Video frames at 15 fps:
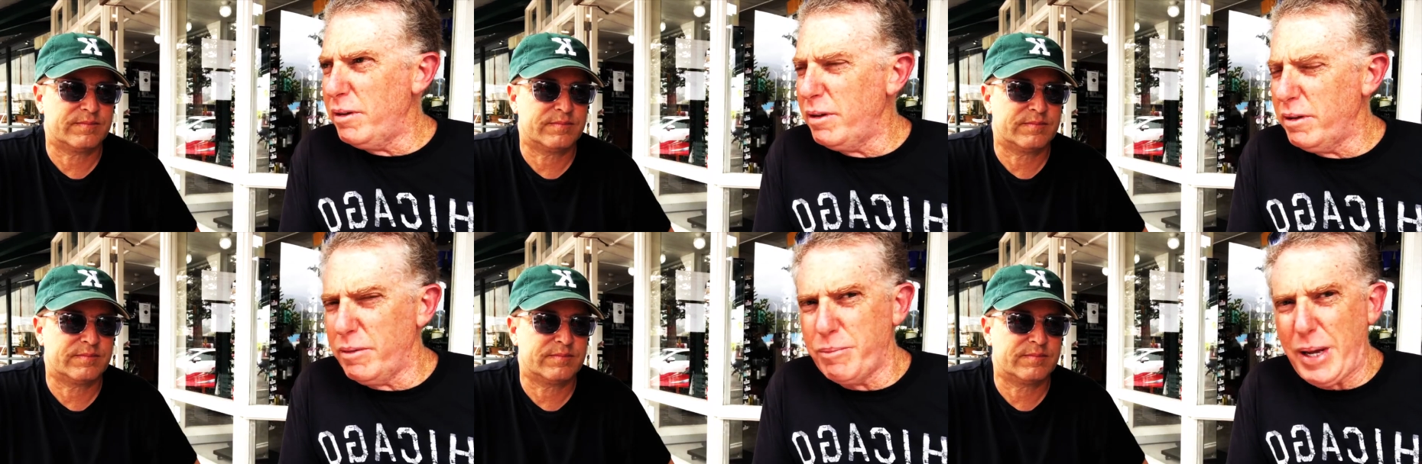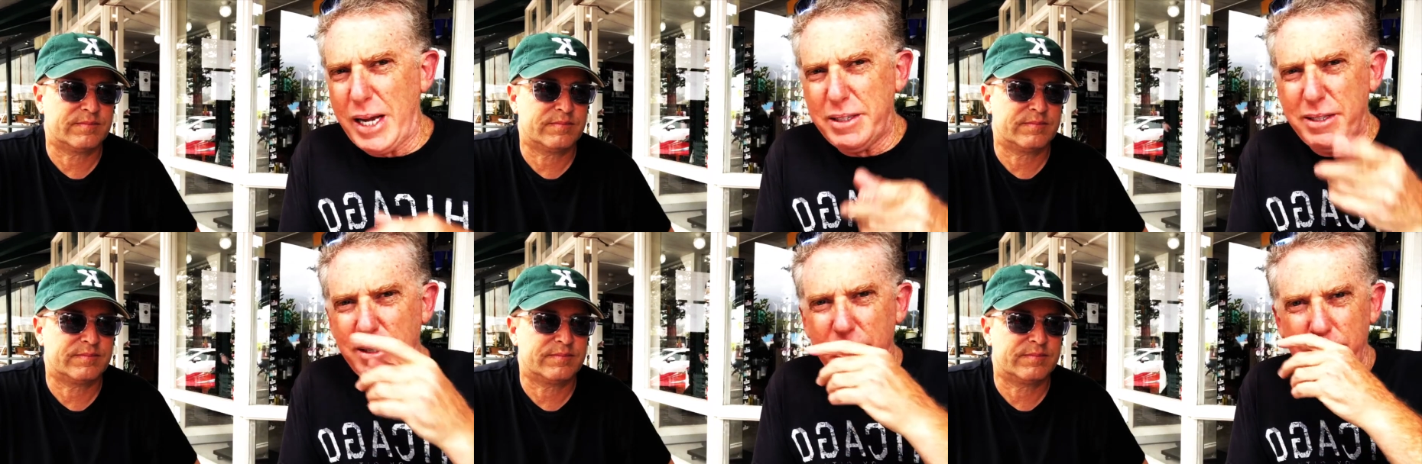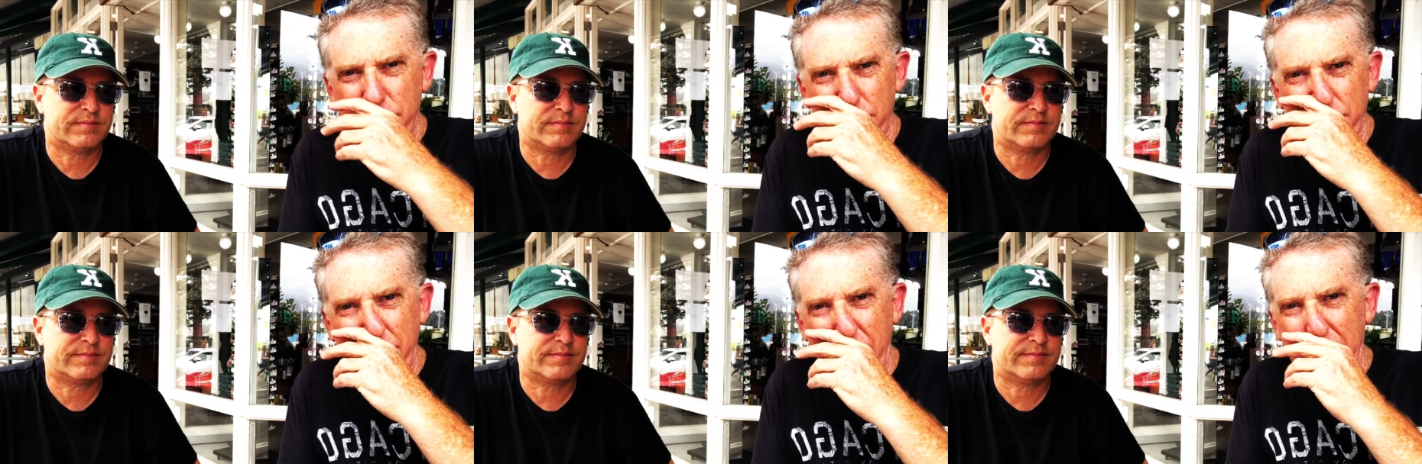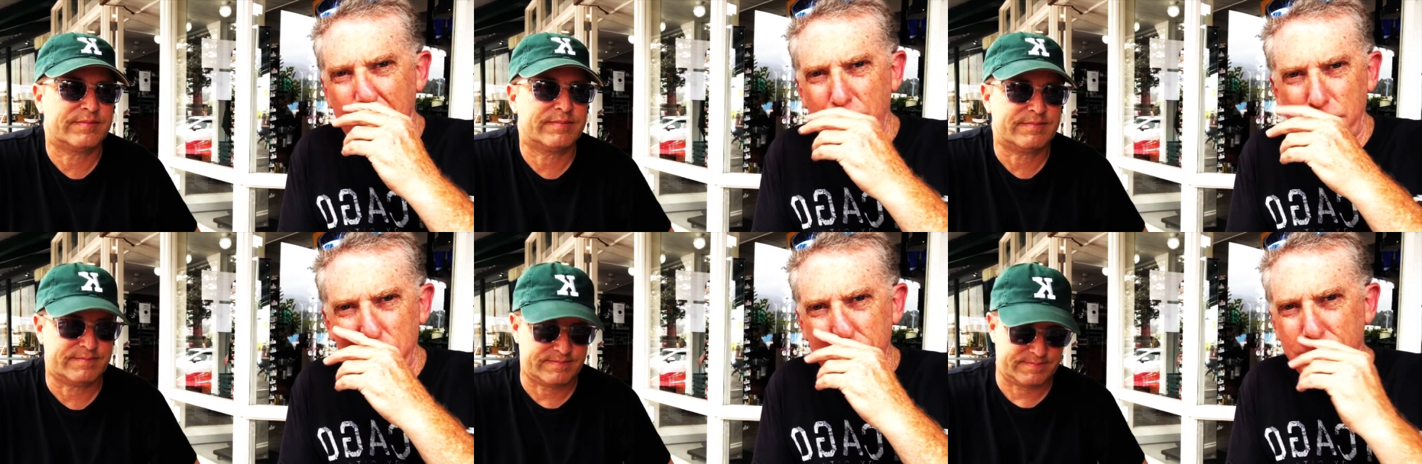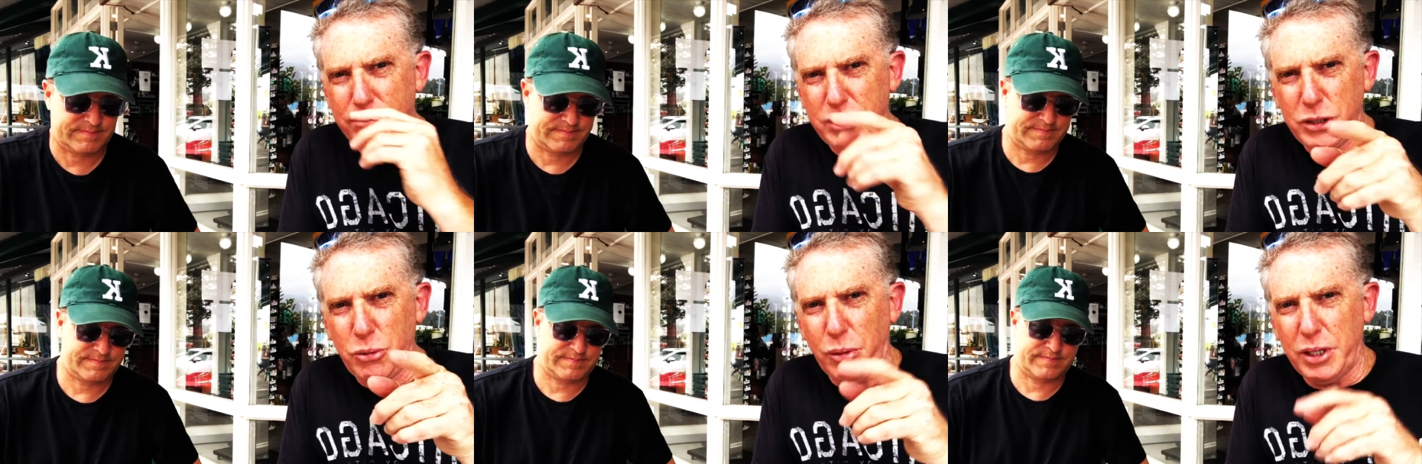Speaker 1: Back to any
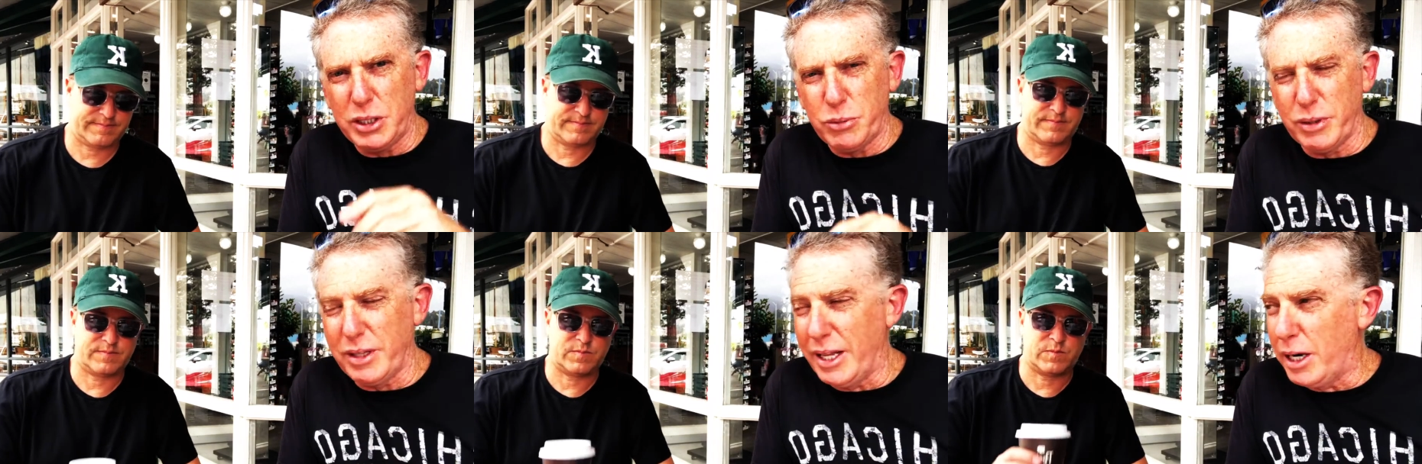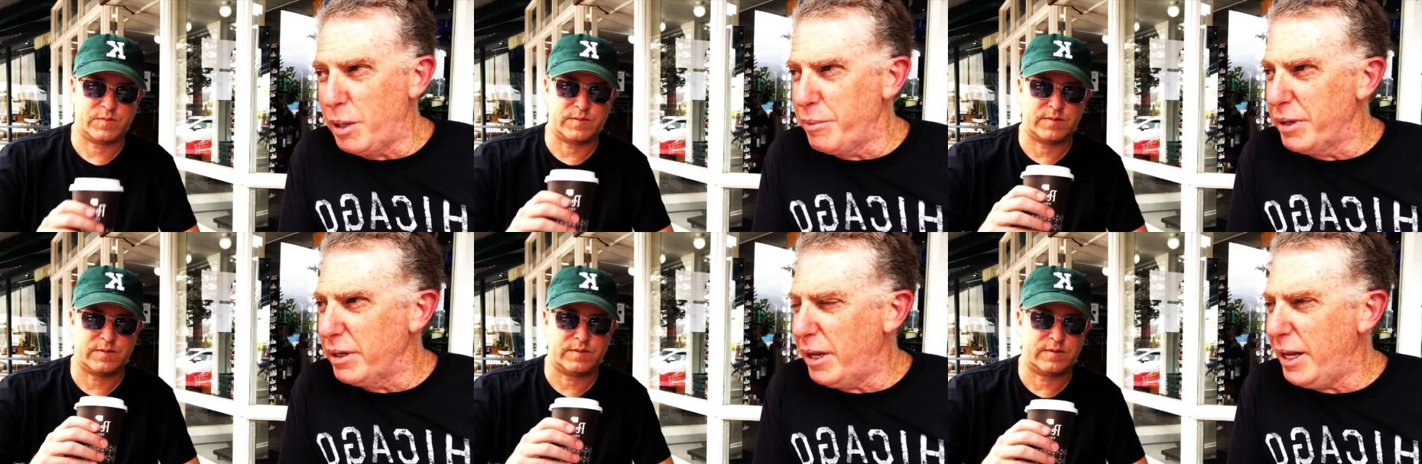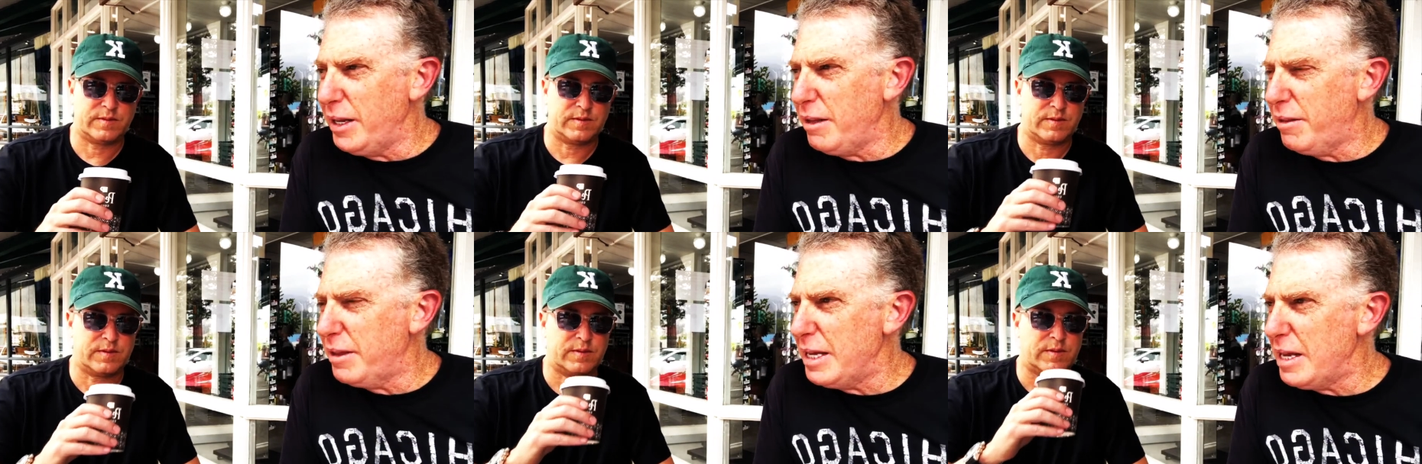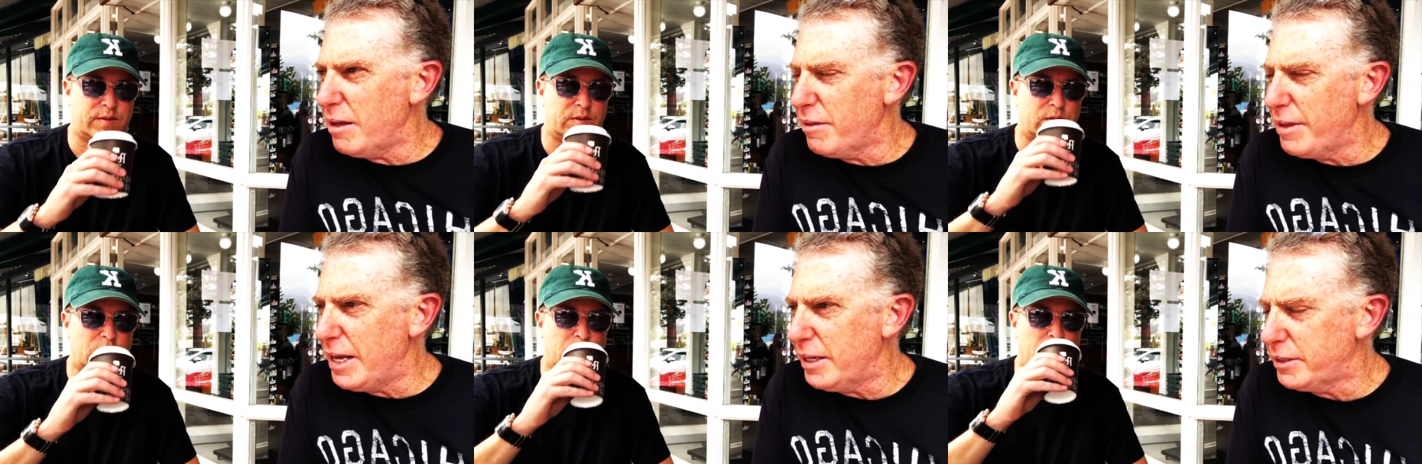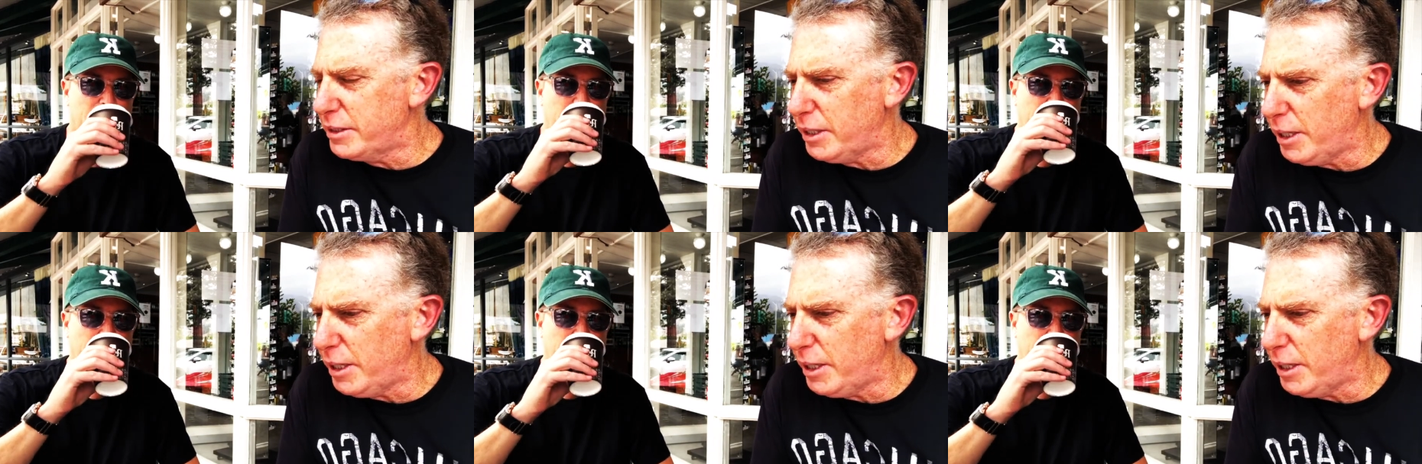stories with Letterman, anything that